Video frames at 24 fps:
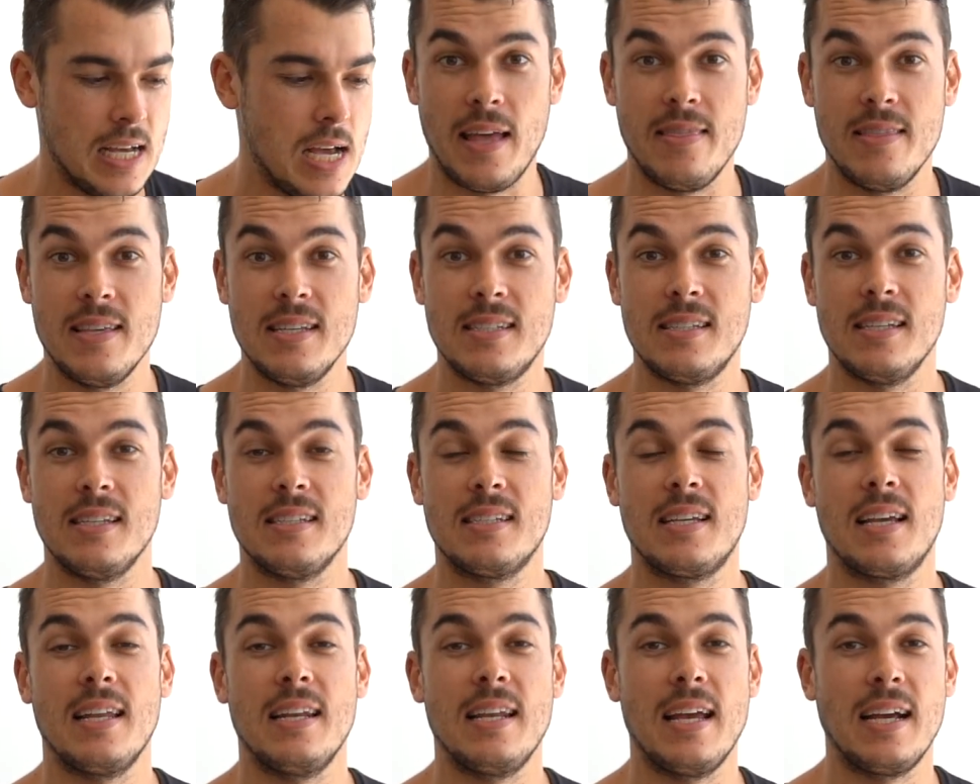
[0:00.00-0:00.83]
And this is
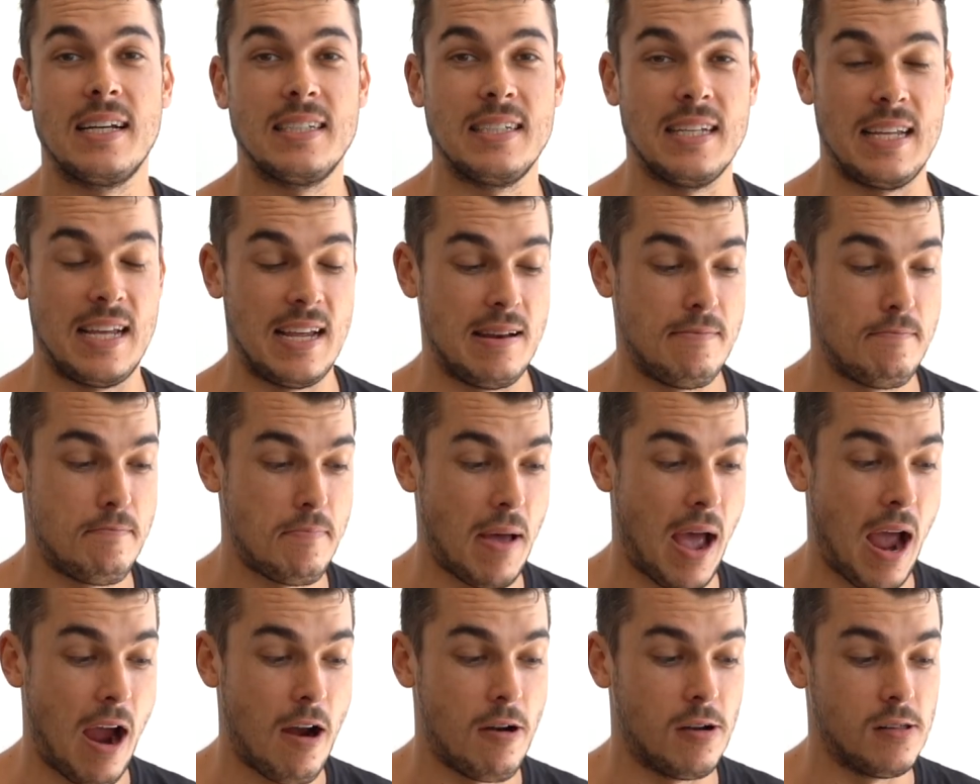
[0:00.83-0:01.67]
connected in
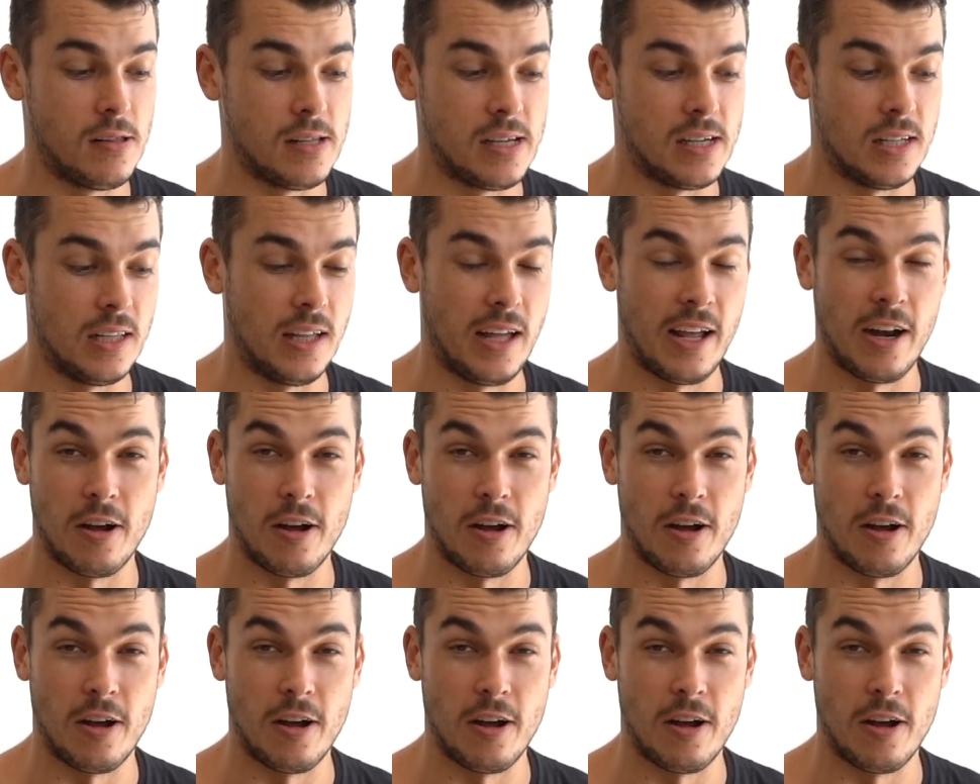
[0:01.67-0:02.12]
parallel.